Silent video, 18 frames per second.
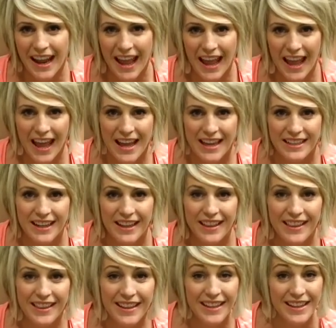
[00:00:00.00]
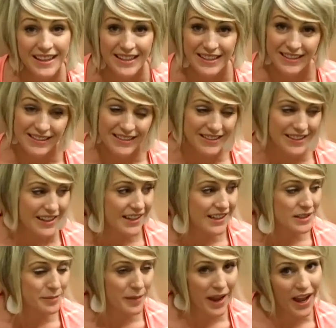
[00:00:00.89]
and this
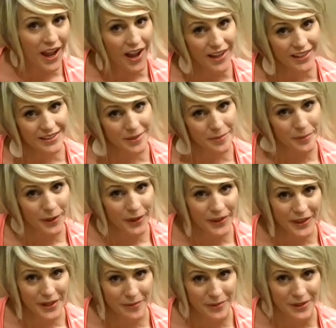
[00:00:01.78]
is my awesome birthday